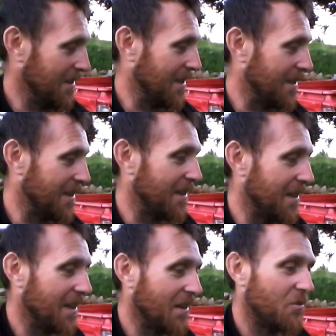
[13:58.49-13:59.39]

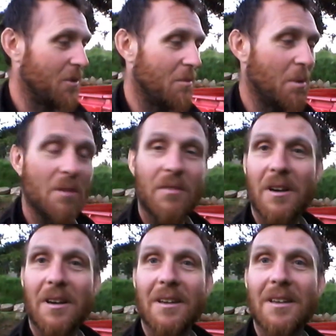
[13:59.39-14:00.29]
It gives me a bit of
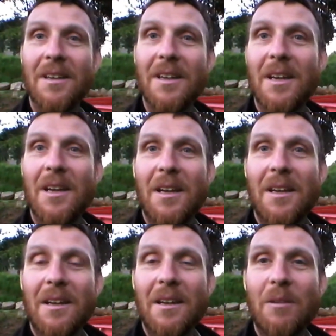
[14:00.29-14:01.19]
a
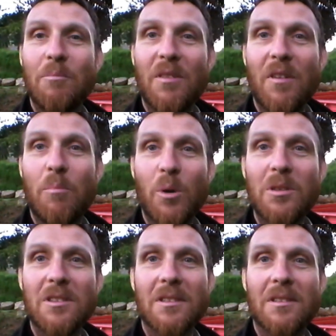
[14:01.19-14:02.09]
boost,